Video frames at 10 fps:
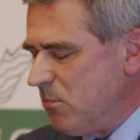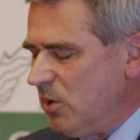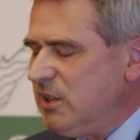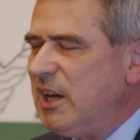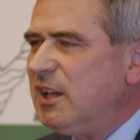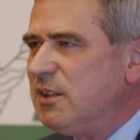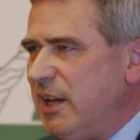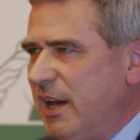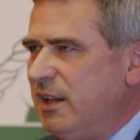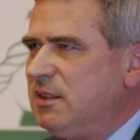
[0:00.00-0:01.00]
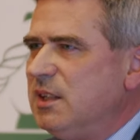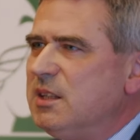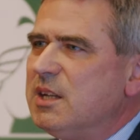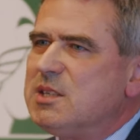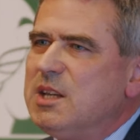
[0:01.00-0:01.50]
On the other hand,
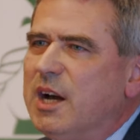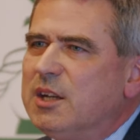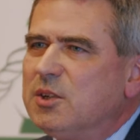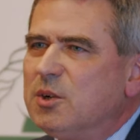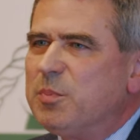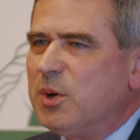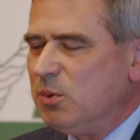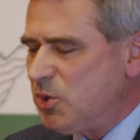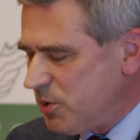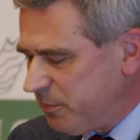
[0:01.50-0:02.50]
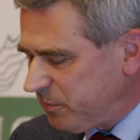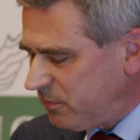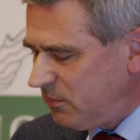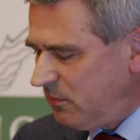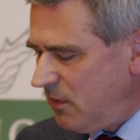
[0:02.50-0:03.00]
that's the other approach.
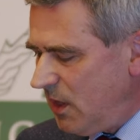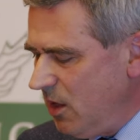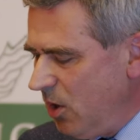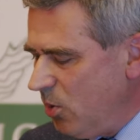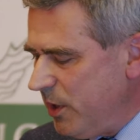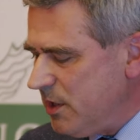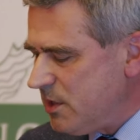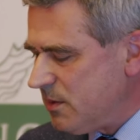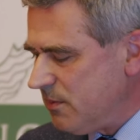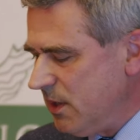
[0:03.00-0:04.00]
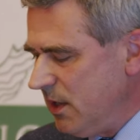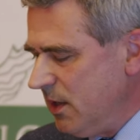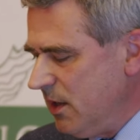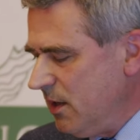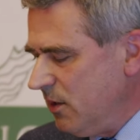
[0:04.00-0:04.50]
Law is
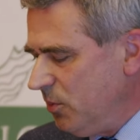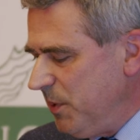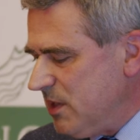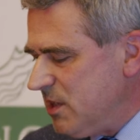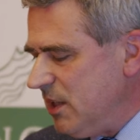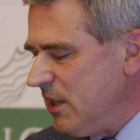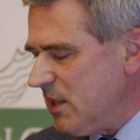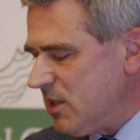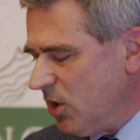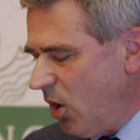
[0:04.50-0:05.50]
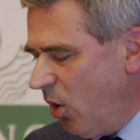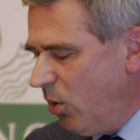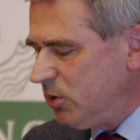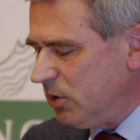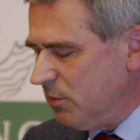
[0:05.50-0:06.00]
to be seen as an
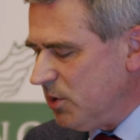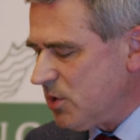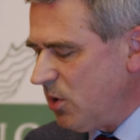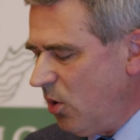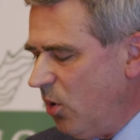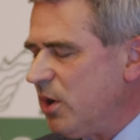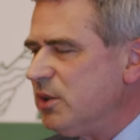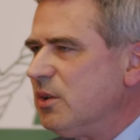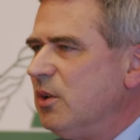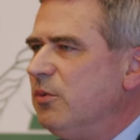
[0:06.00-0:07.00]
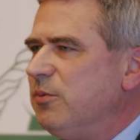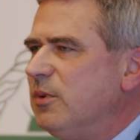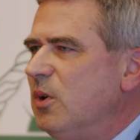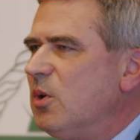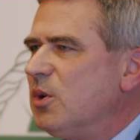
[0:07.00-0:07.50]
autonomous order of
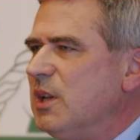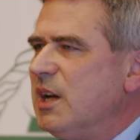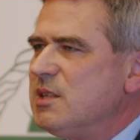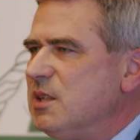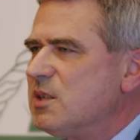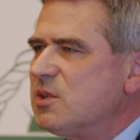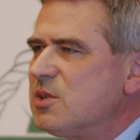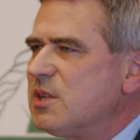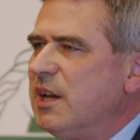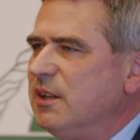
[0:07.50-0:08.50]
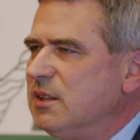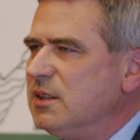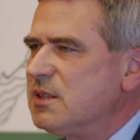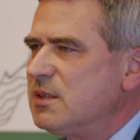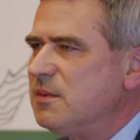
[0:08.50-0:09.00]
organizing
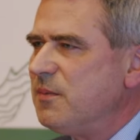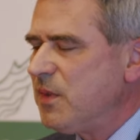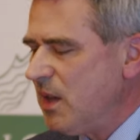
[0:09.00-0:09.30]
societies.